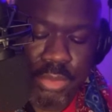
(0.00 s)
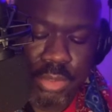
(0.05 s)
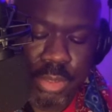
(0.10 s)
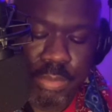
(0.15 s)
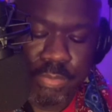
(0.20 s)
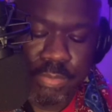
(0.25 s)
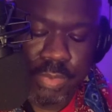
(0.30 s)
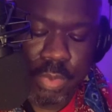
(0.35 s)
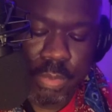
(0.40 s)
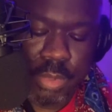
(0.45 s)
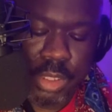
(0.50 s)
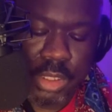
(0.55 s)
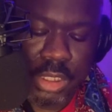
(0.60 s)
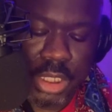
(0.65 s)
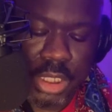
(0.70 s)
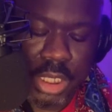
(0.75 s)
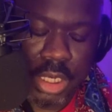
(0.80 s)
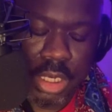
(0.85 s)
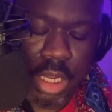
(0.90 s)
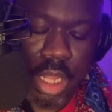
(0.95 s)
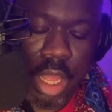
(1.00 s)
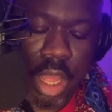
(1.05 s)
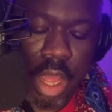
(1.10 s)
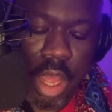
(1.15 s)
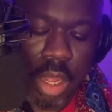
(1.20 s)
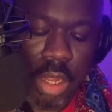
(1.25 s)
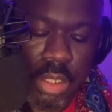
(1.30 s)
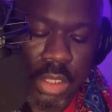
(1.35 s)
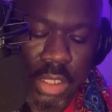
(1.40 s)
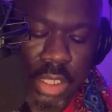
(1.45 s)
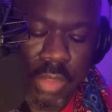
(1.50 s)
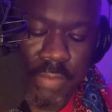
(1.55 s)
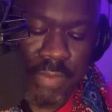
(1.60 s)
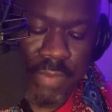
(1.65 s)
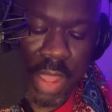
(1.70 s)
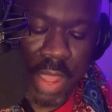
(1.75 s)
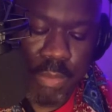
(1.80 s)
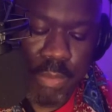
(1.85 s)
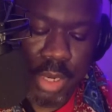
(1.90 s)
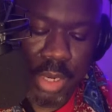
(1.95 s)
drip from her chin onto the
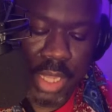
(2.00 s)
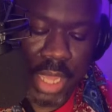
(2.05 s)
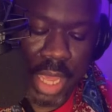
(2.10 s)
fabric